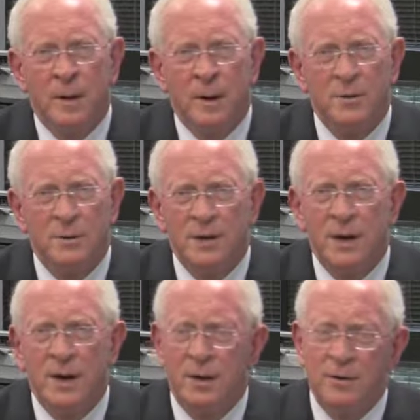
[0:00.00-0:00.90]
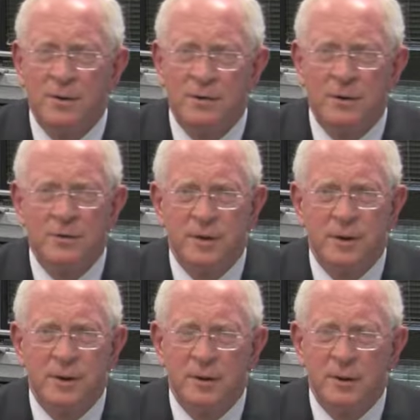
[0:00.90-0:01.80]
And today on this first
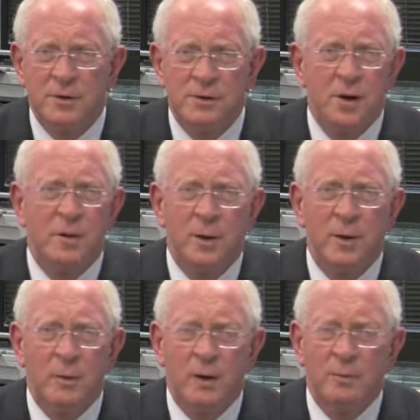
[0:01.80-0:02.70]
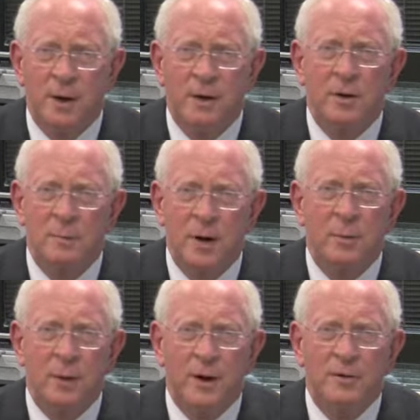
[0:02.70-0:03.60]
video, let's talk about what medical
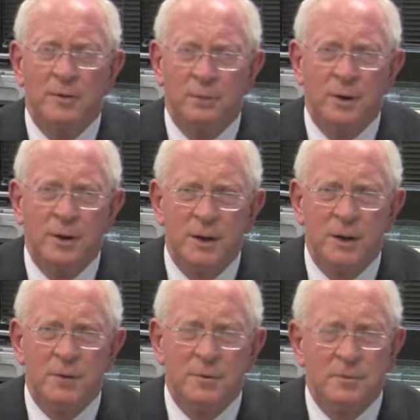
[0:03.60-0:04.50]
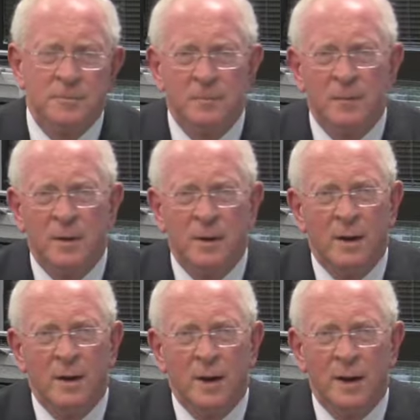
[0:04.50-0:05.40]
malpractice really is.
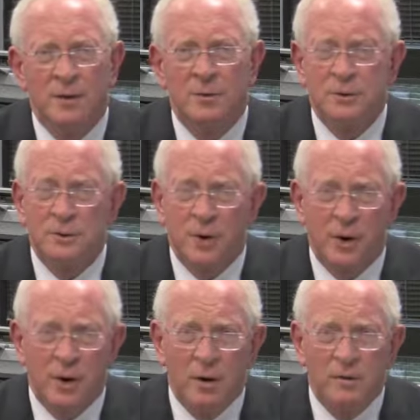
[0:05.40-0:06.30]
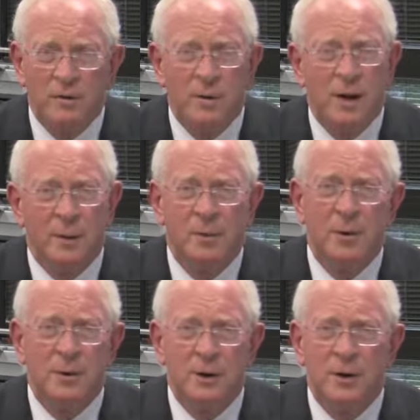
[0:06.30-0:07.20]
And to start off, I'm
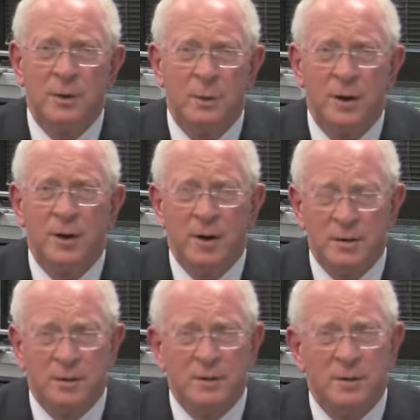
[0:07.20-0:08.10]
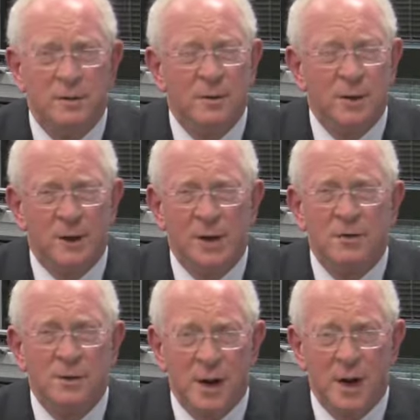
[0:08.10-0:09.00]
going to tell you what it isn't. It
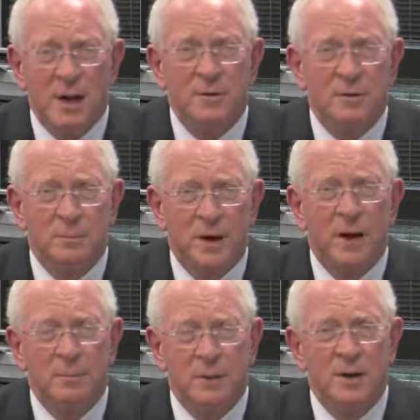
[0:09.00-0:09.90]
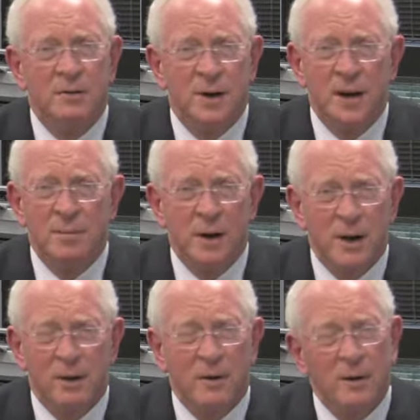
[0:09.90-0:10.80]
is not bad bedside
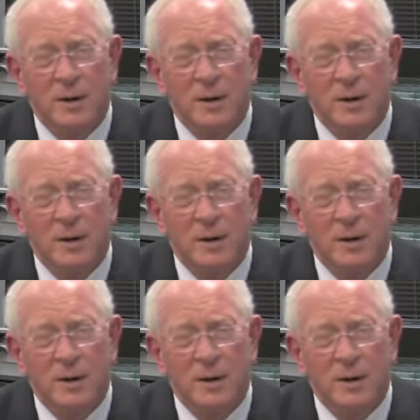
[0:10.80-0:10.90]
manner.